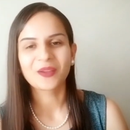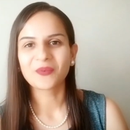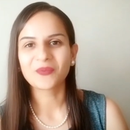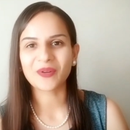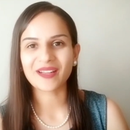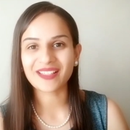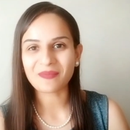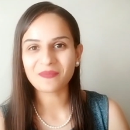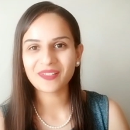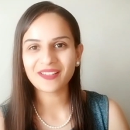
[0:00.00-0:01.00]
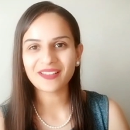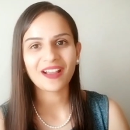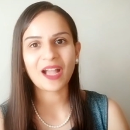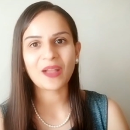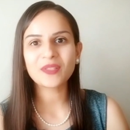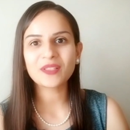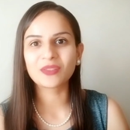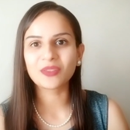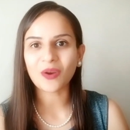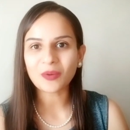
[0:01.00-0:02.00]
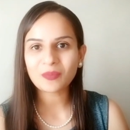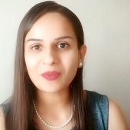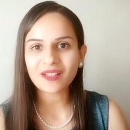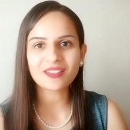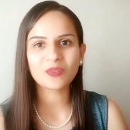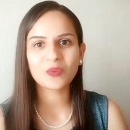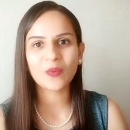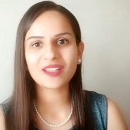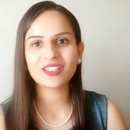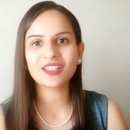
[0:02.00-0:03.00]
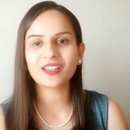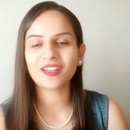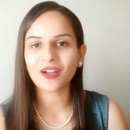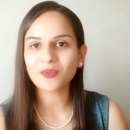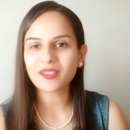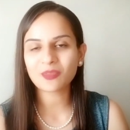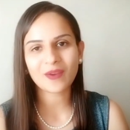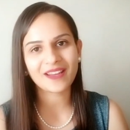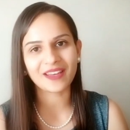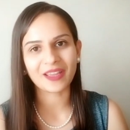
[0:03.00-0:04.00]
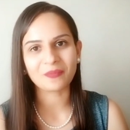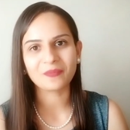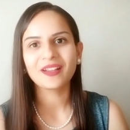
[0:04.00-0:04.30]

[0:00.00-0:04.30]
For example, I was nonplussed when she announced my name.